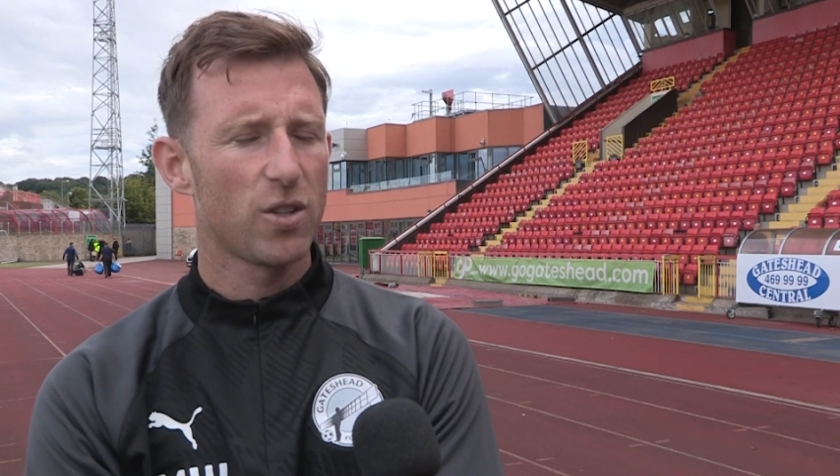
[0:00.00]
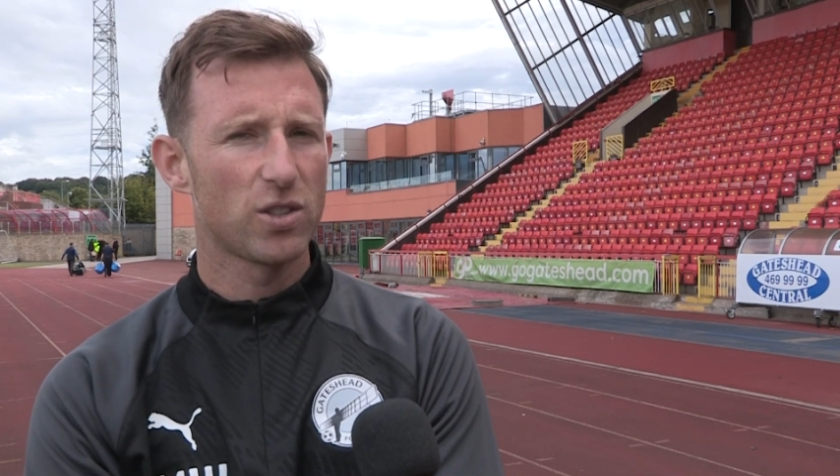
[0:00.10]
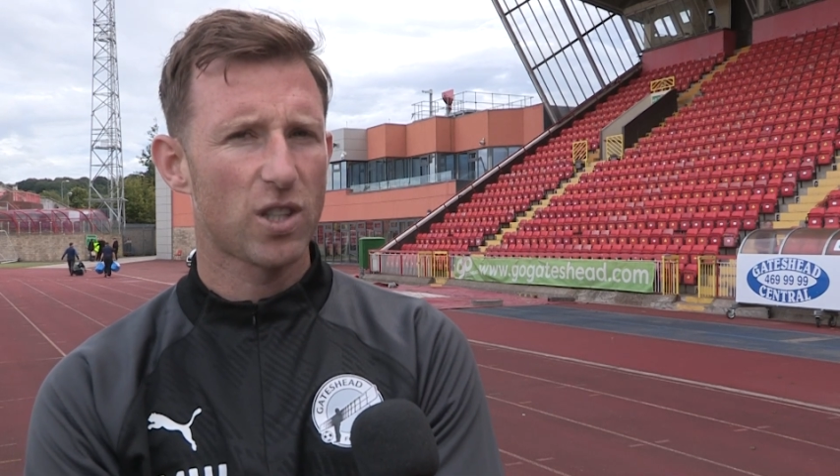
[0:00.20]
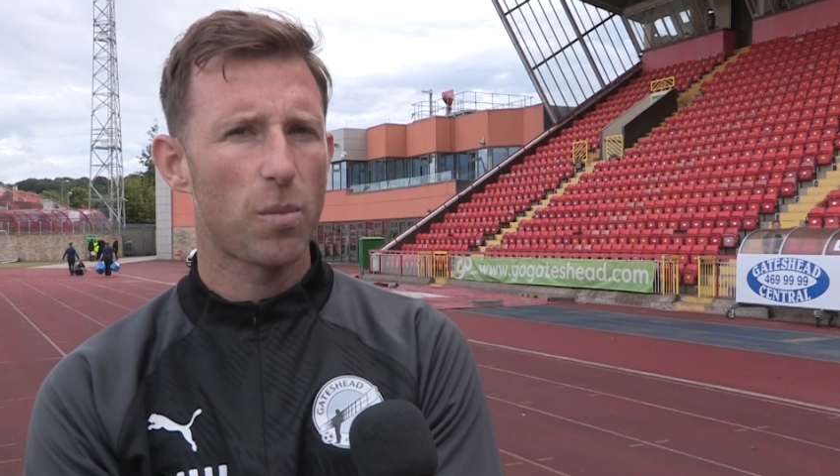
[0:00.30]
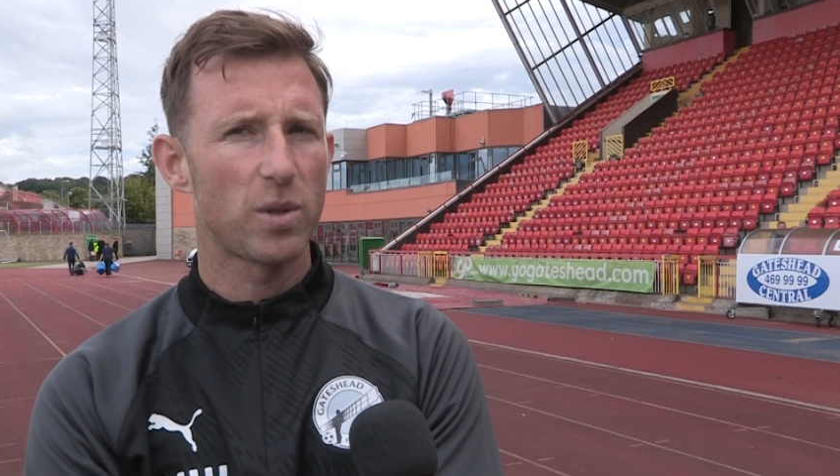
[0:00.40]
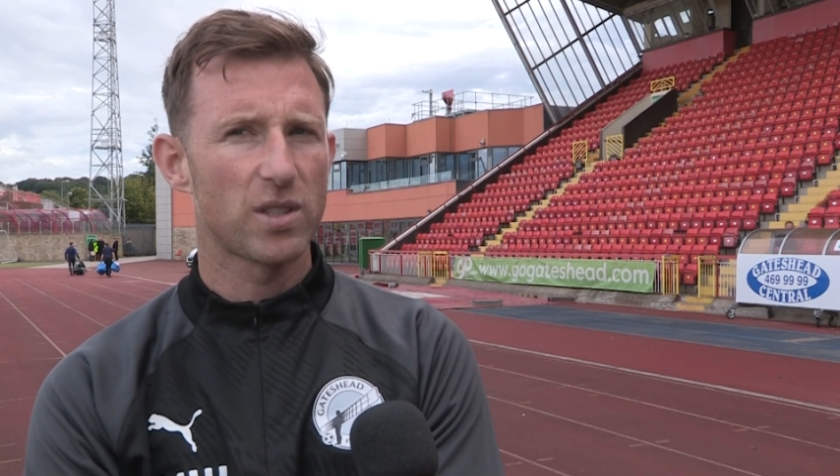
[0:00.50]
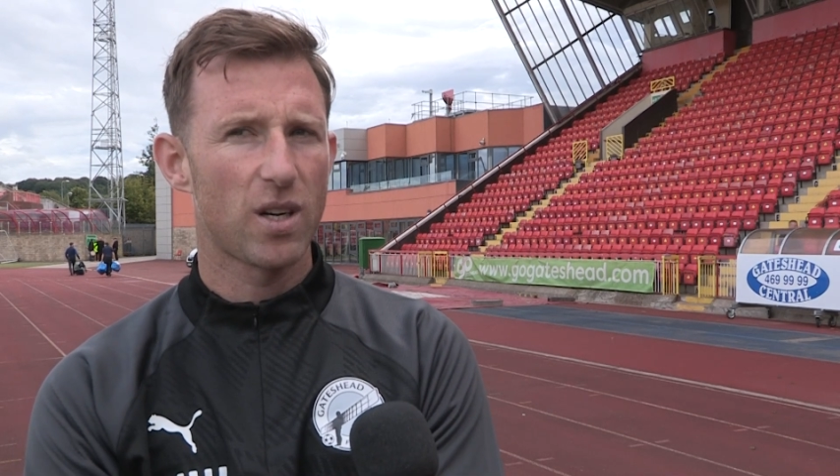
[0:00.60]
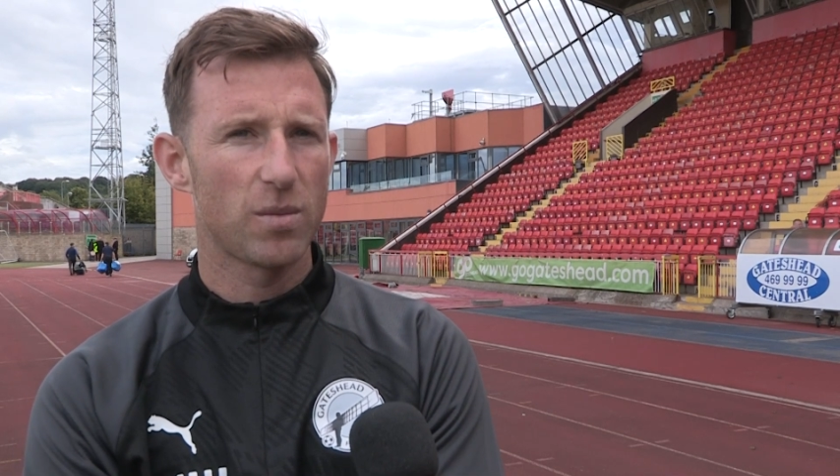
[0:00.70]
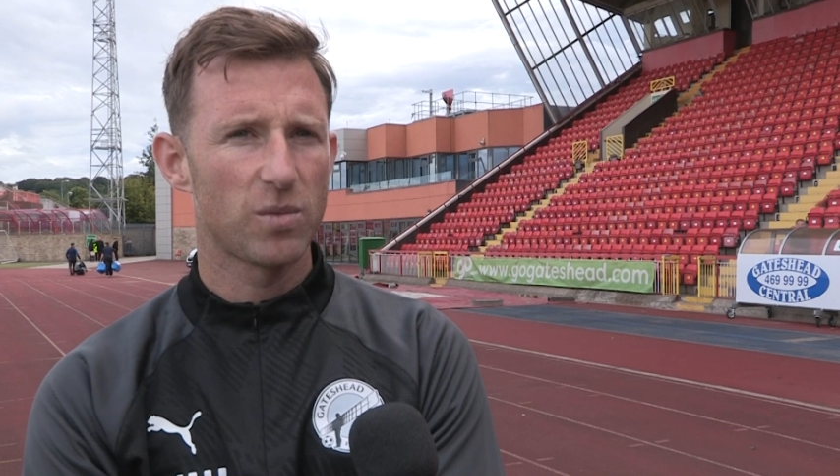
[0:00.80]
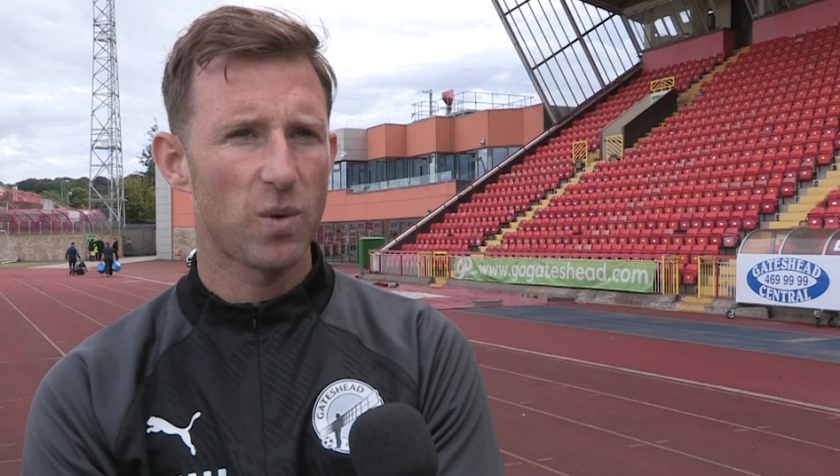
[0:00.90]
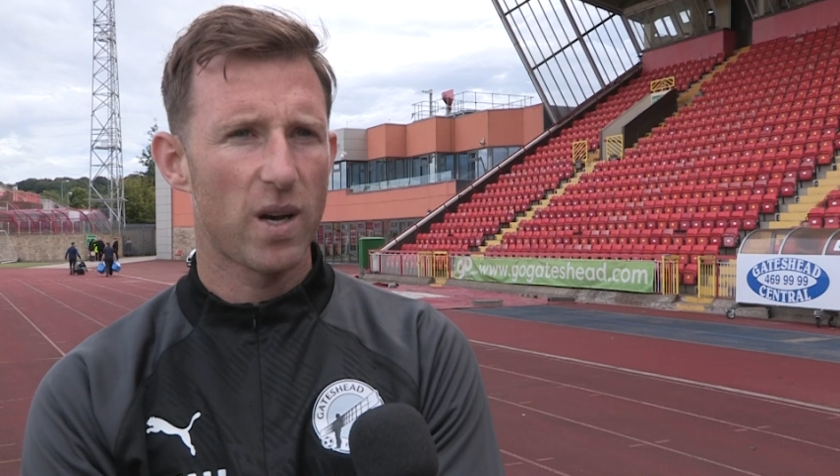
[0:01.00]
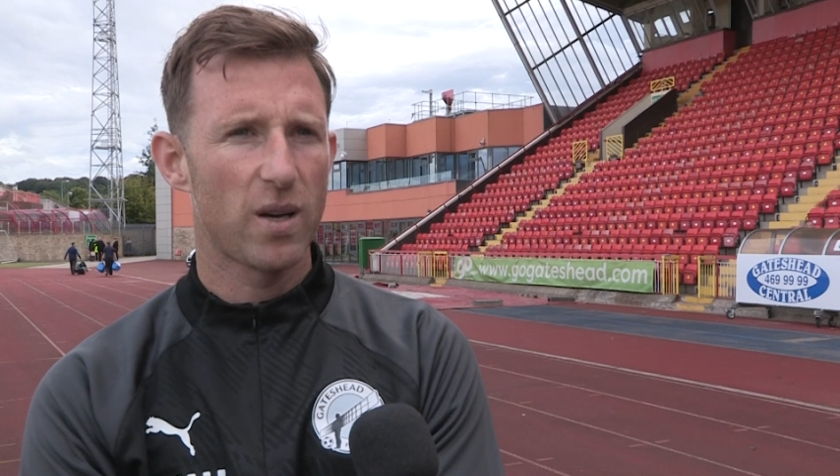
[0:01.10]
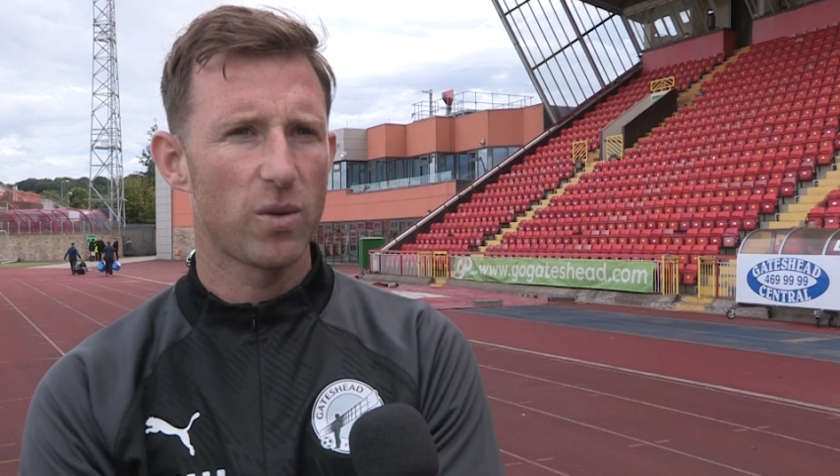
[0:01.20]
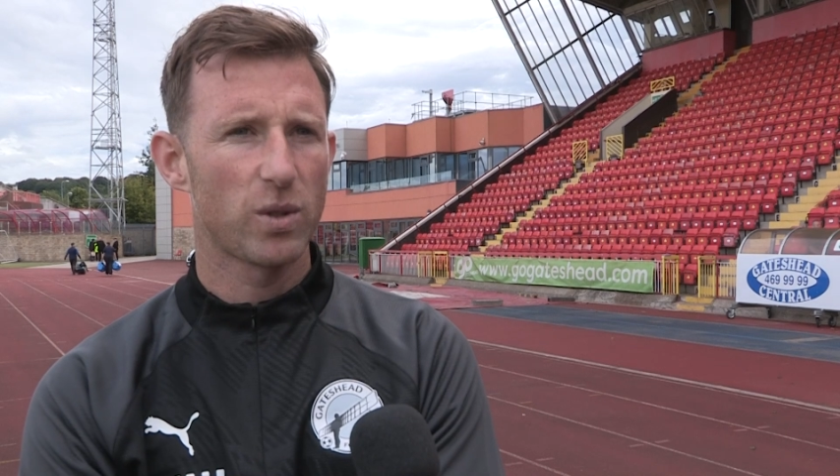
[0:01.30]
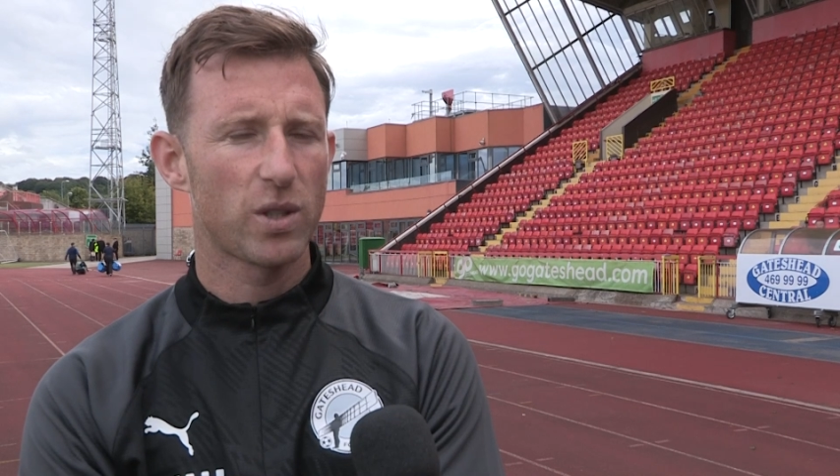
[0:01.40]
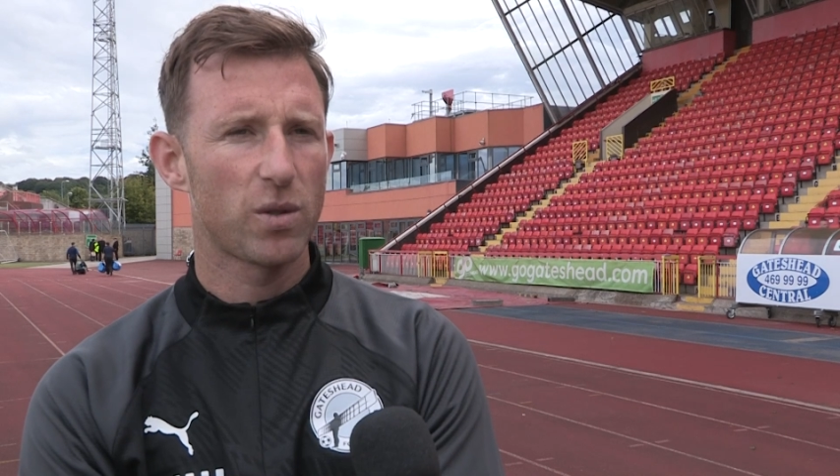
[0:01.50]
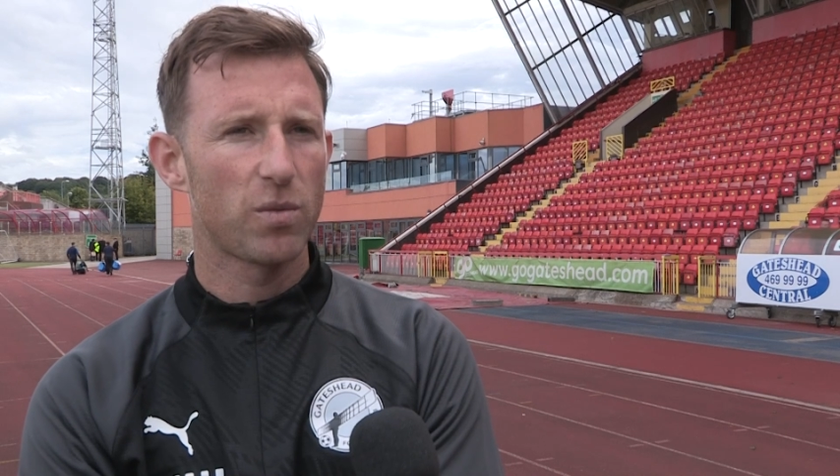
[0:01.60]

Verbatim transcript: There's a couple of times where we could